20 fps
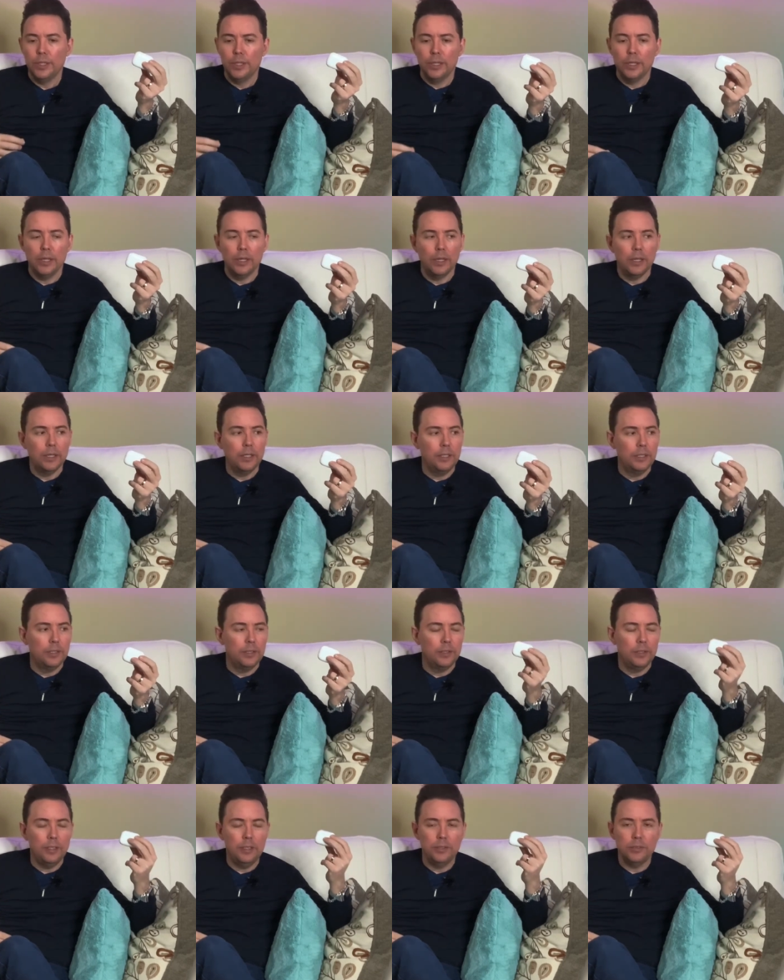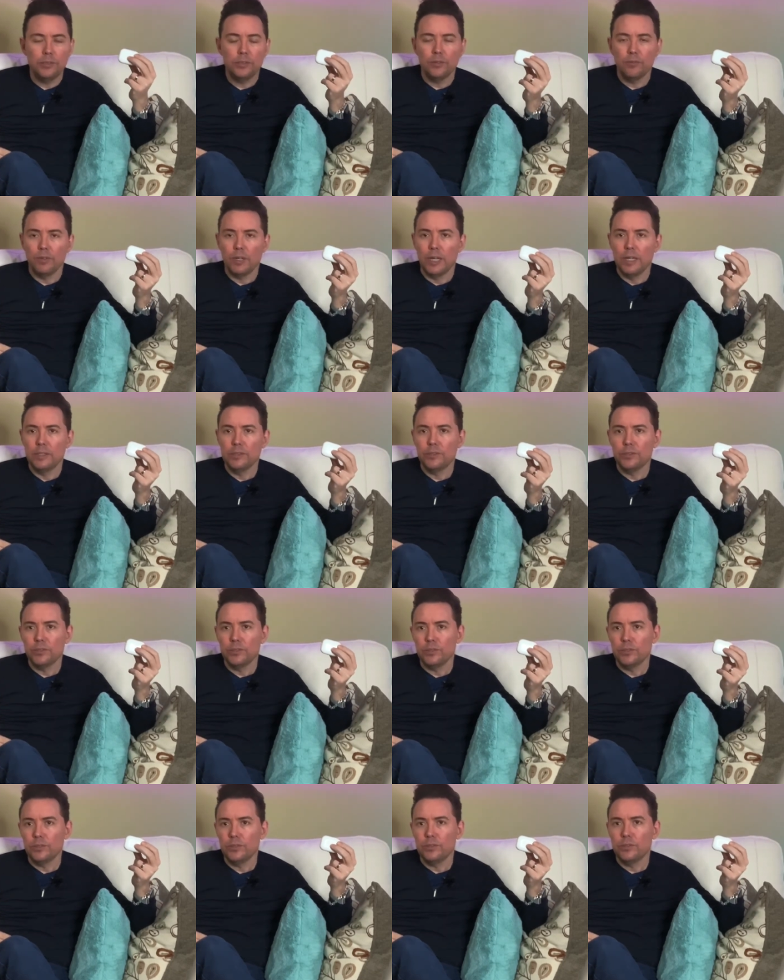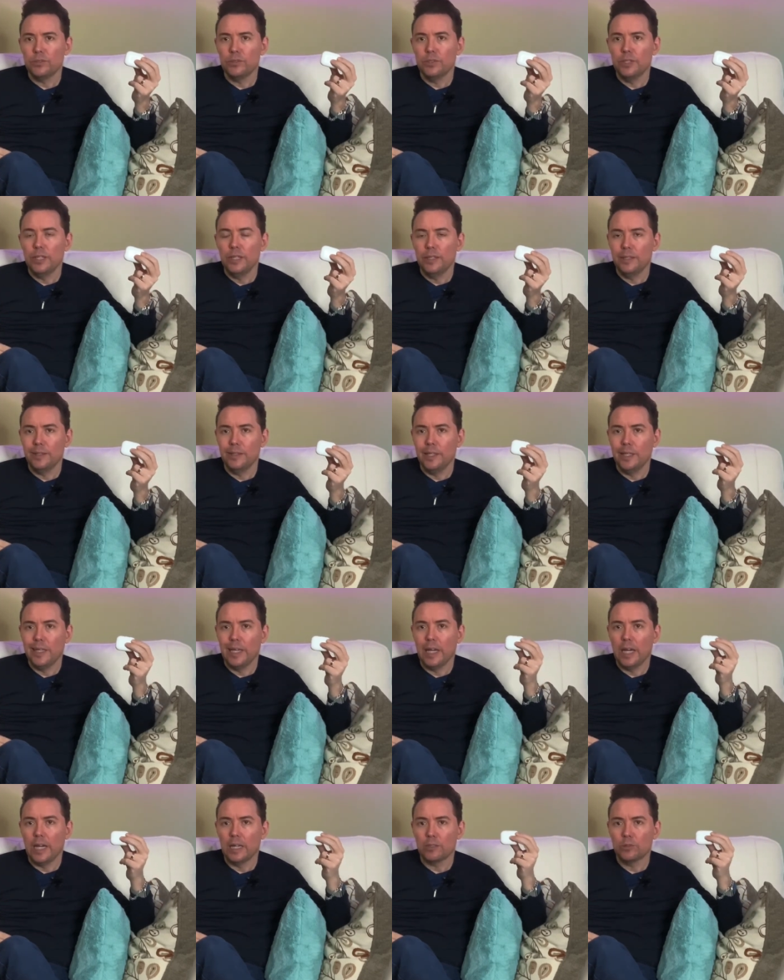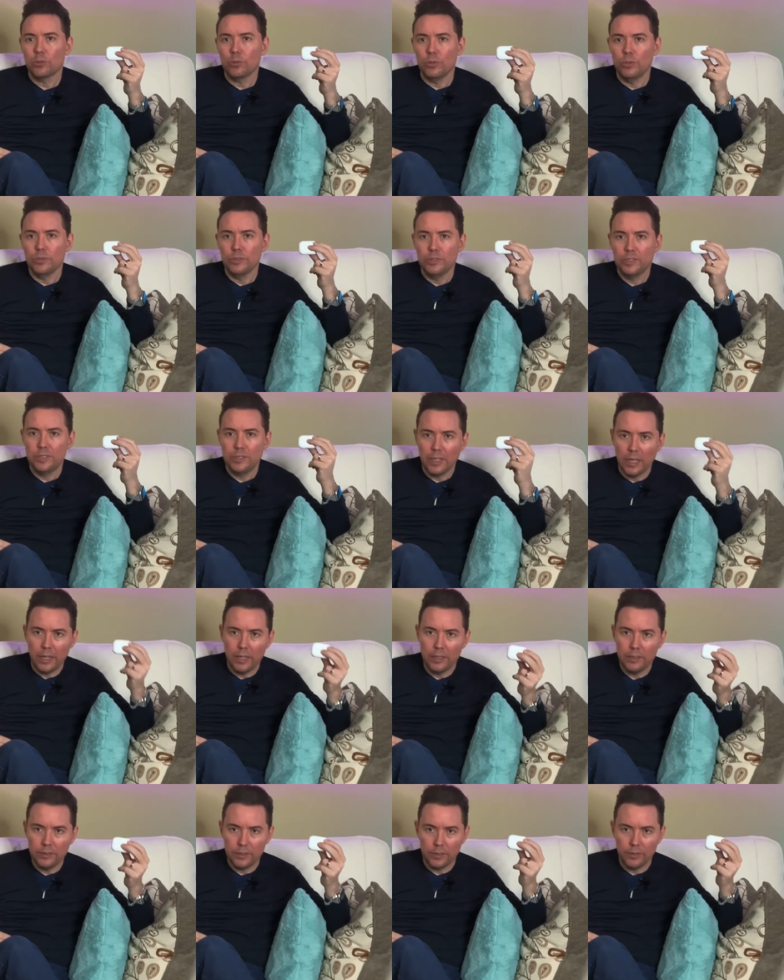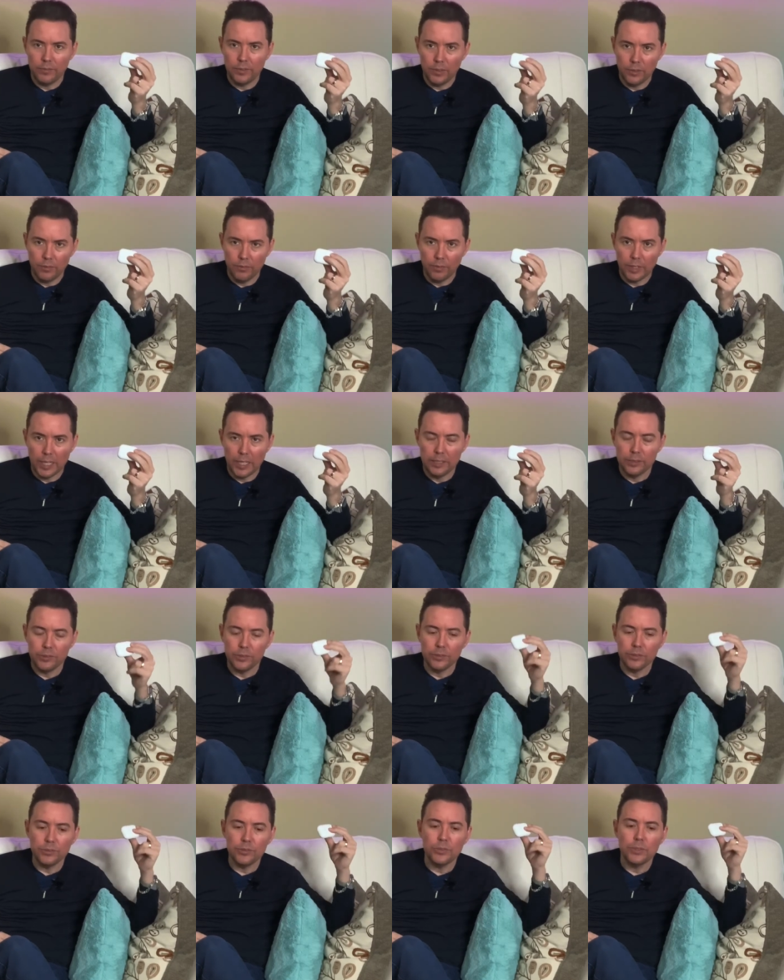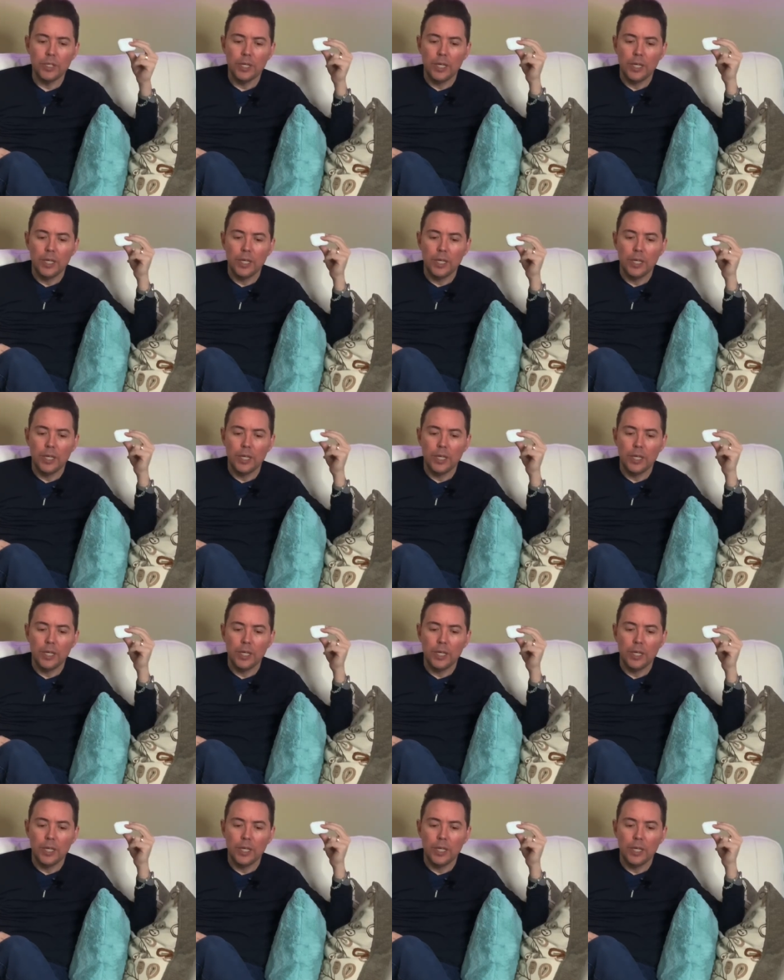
uh, in these devices, in the actual settings of the devices,